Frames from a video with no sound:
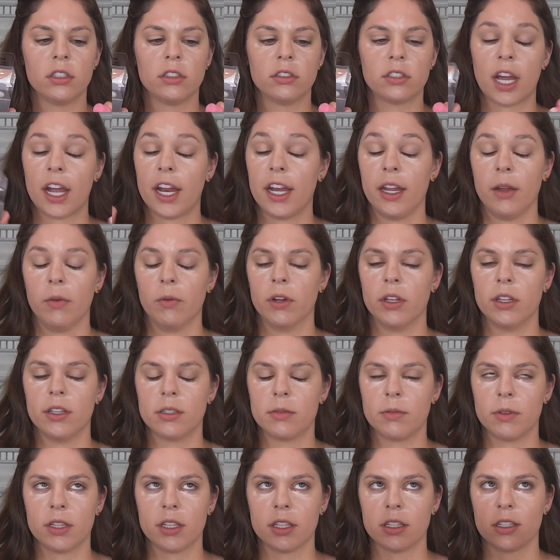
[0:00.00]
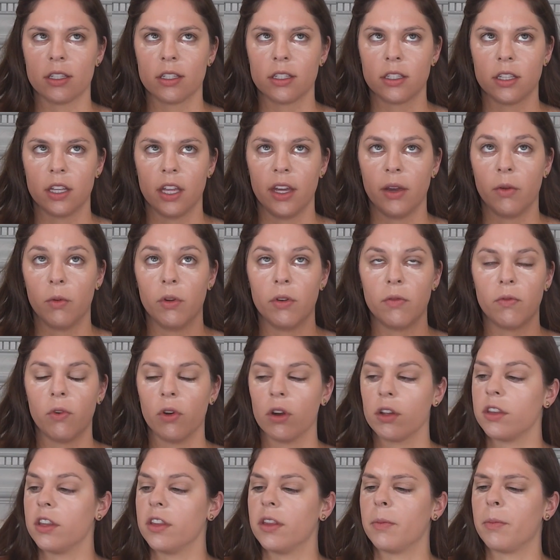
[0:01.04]
tiny ones, but this is like
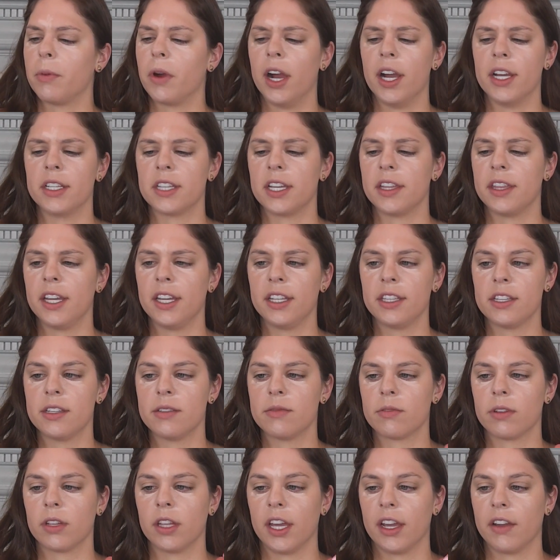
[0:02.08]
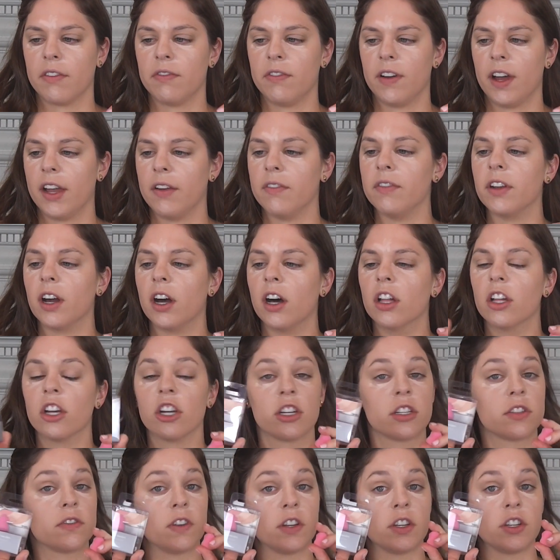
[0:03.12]
1/4 of the price. I think these were like
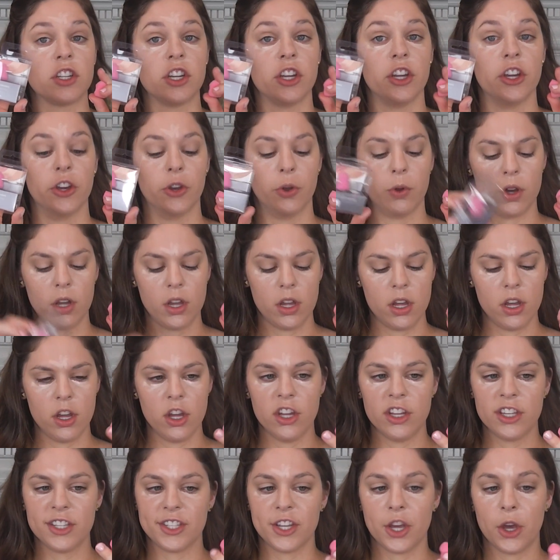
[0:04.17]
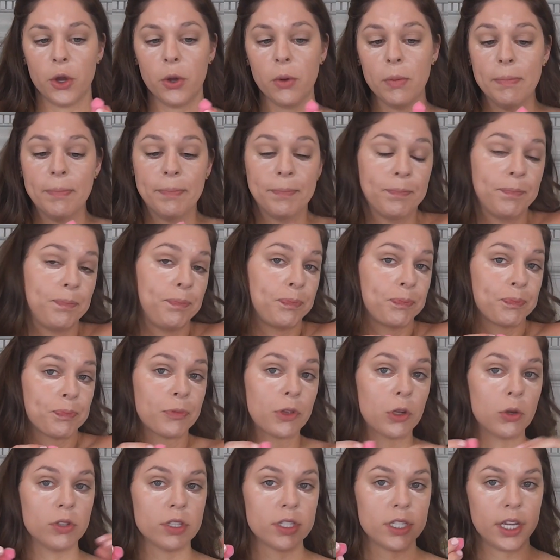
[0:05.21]
$5 for 2. So
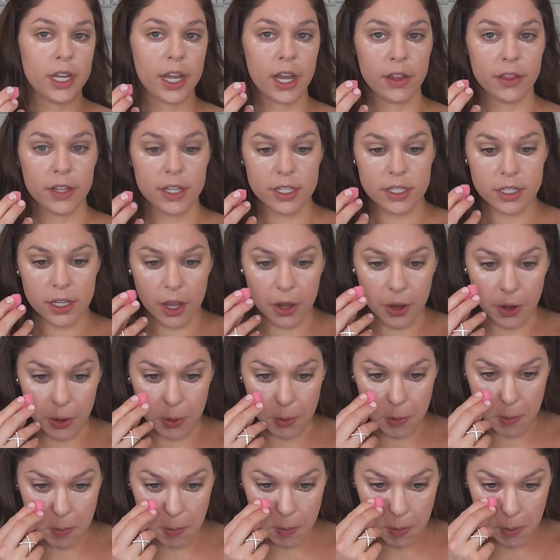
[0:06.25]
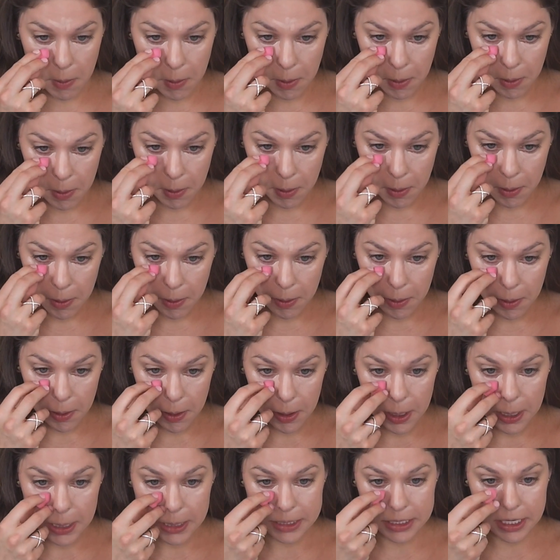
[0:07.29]
we'll see how these go.
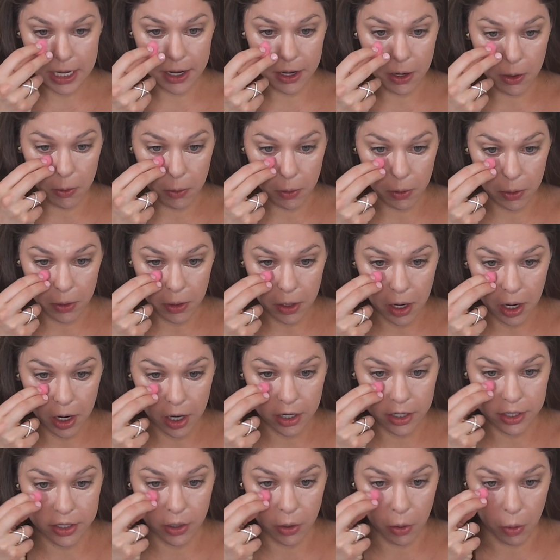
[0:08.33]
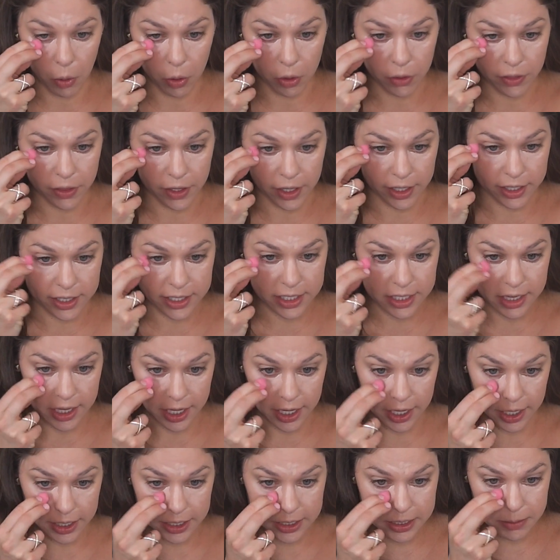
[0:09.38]
It's kind of hard to hold these
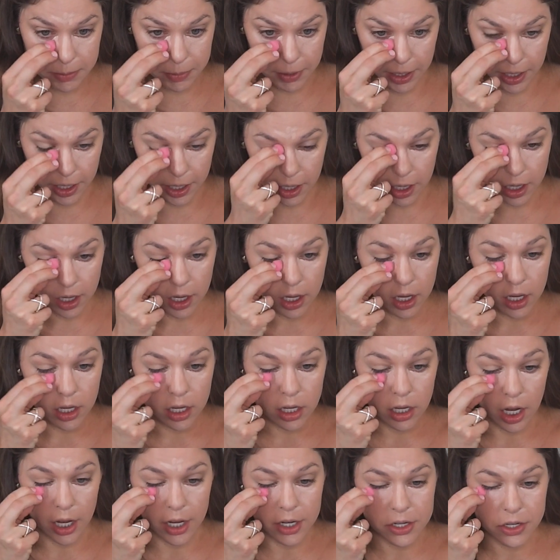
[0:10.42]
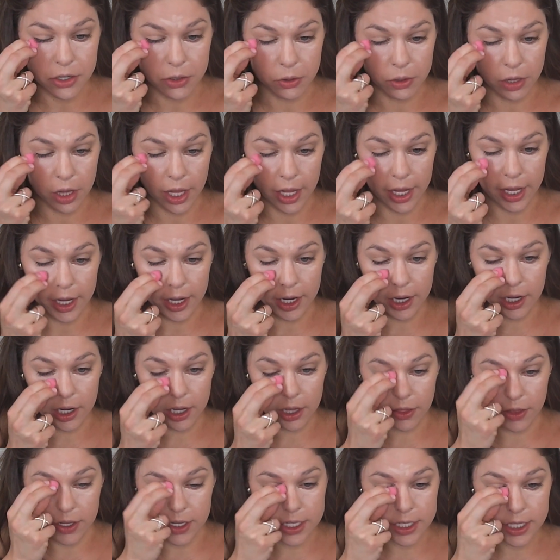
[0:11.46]
things, but I do like
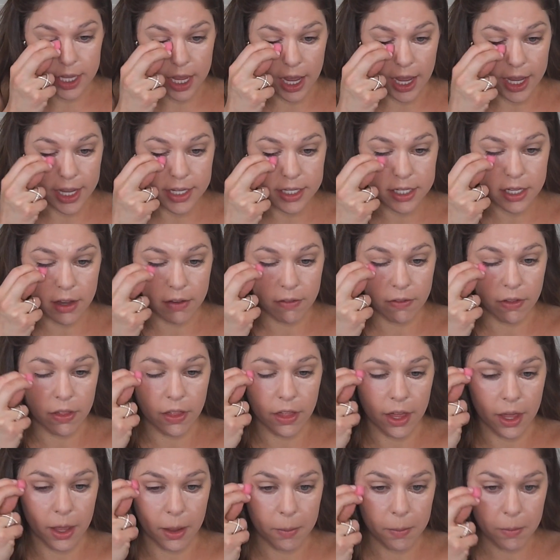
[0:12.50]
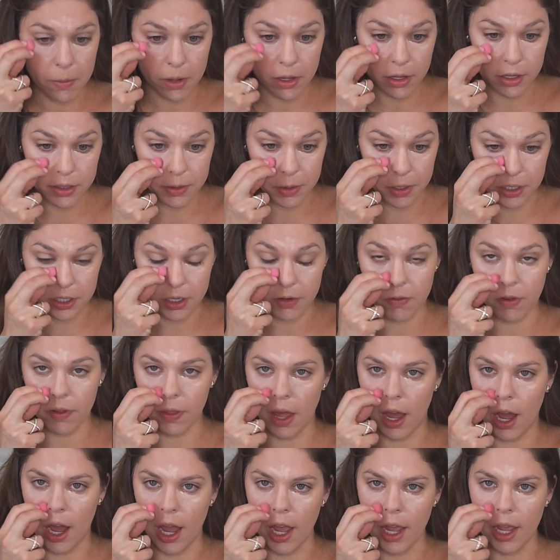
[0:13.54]
the size of them, especially for
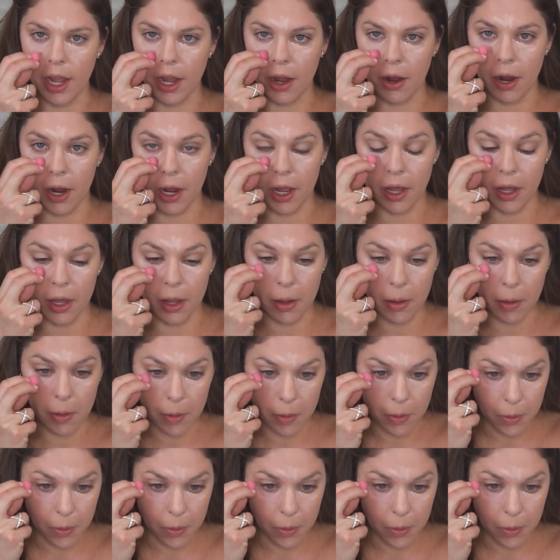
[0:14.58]
the eye area.